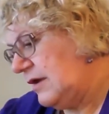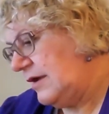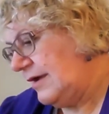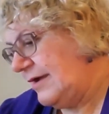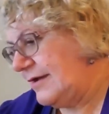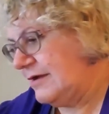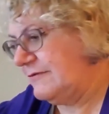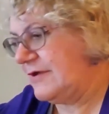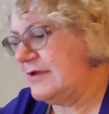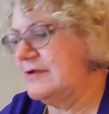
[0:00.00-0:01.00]
And I
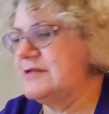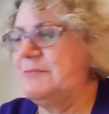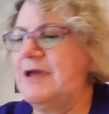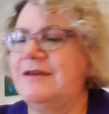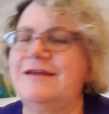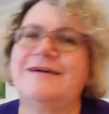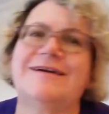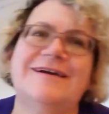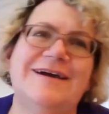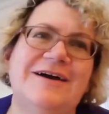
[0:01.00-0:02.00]

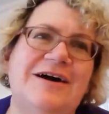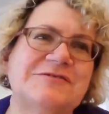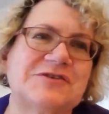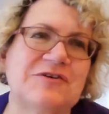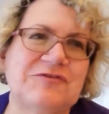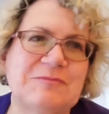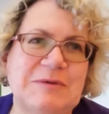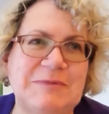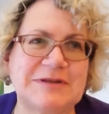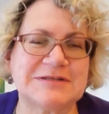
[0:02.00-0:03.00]
was going through my
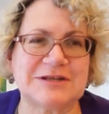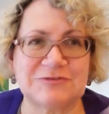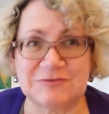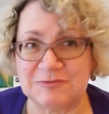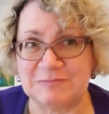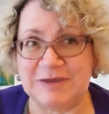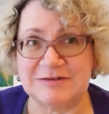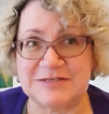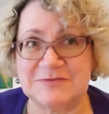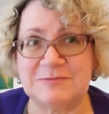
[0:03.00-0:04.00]
button tin looking for
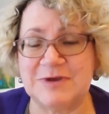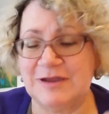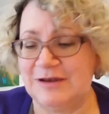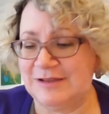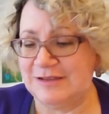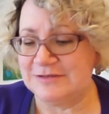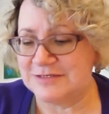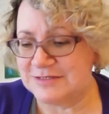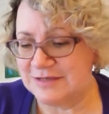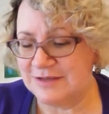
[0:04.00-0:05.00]
buttons for my
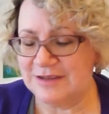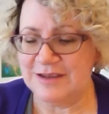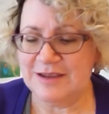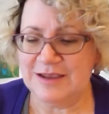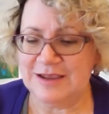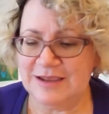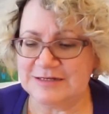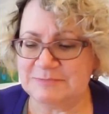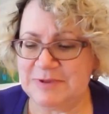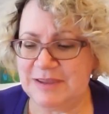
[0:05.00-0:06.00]
Elias, and
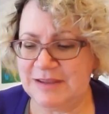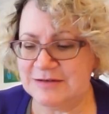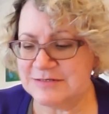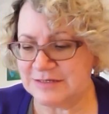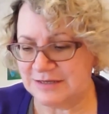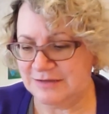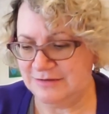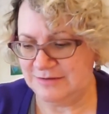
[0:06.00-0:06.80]
depending